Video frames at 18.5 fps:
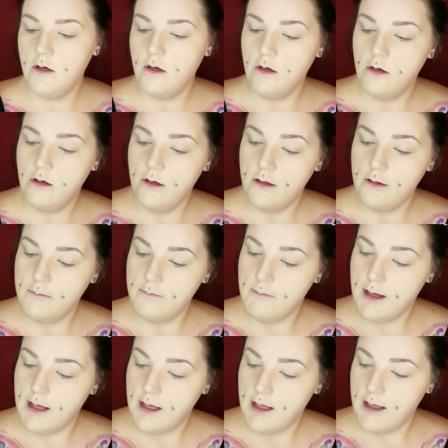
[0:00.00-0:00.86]
on
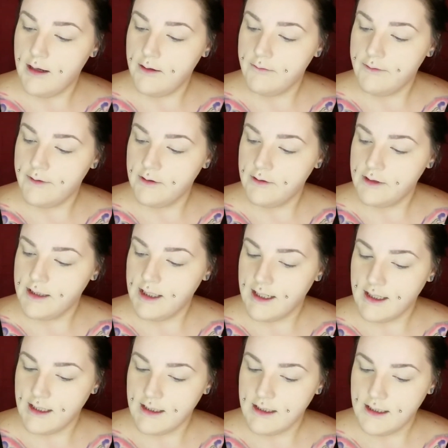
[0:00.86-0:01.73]
my Real
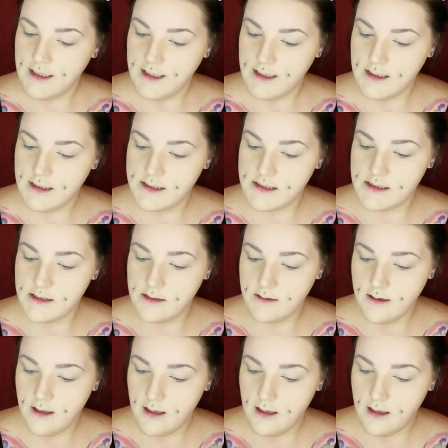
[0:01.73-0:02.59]
Techniques
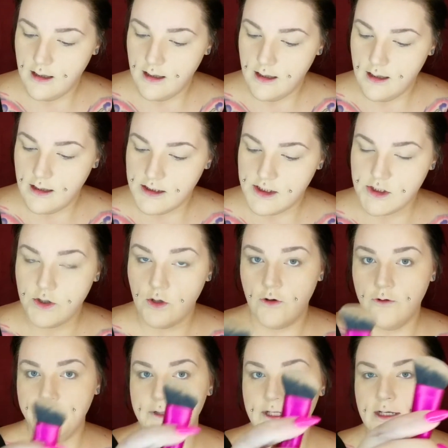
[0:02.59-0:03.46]

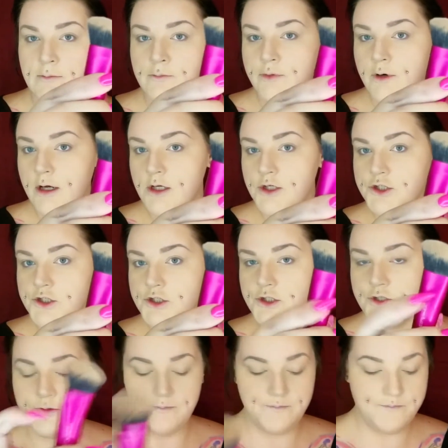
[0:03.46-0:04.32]
sculpting brush.